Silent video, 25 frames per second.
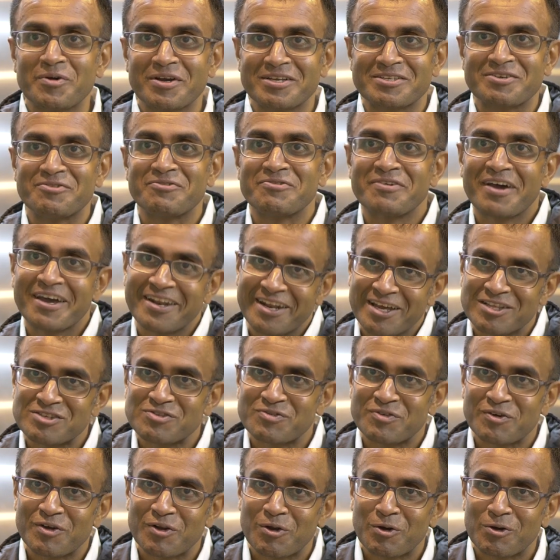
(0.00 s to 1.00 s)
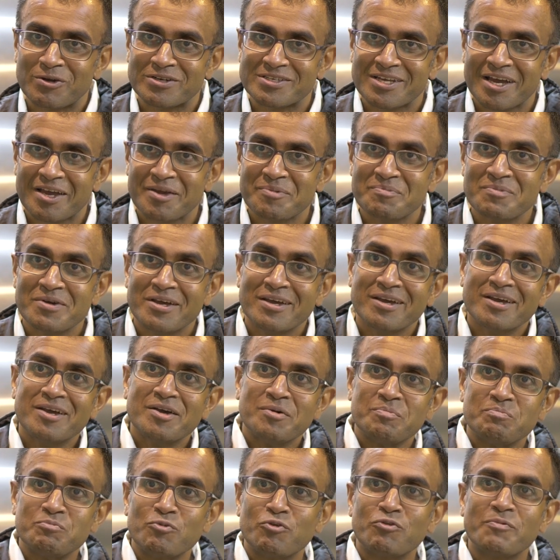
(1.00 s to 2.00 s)
worked in finance for a long time,
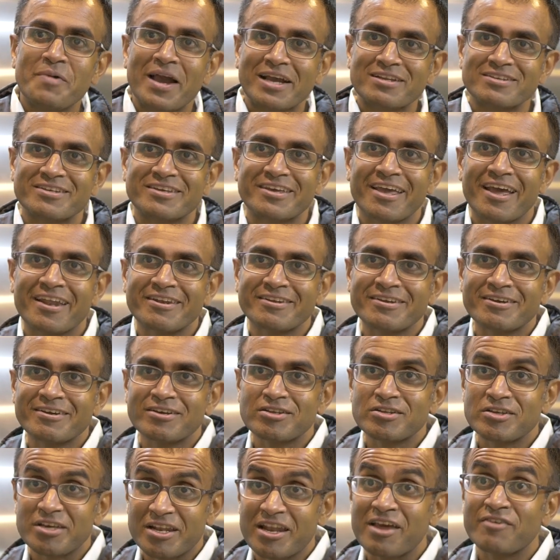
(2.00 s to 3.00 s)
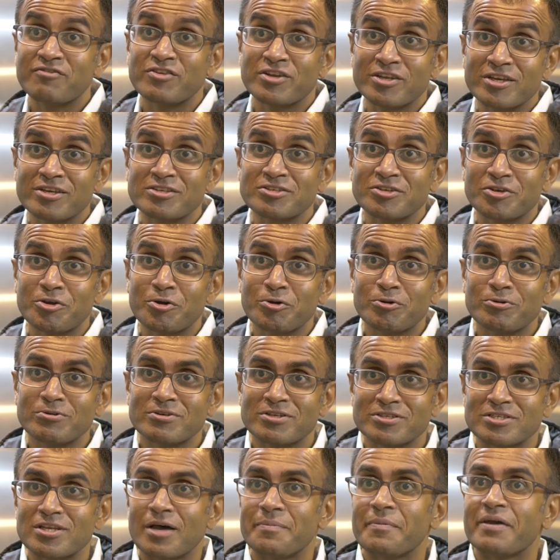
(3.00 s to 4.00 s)
moved back to Kenya eleven years ago
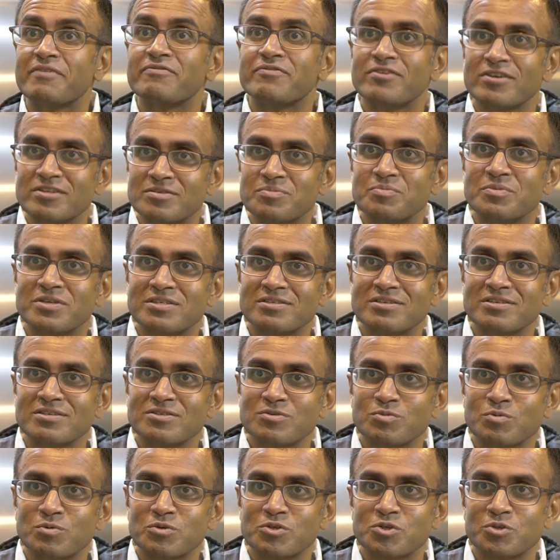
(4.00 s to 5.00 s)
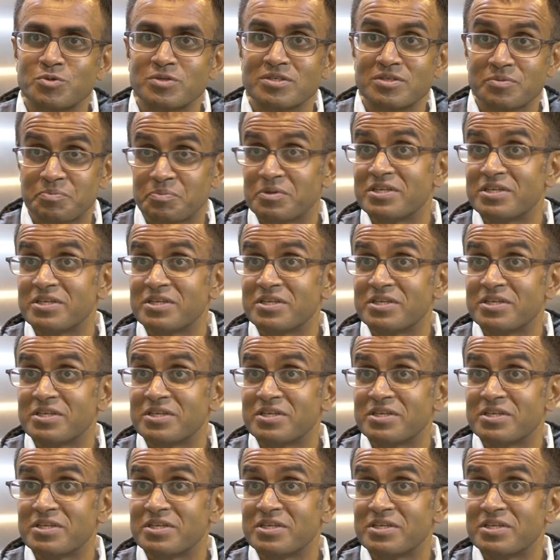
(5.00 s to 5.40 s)
to start my first business, which was a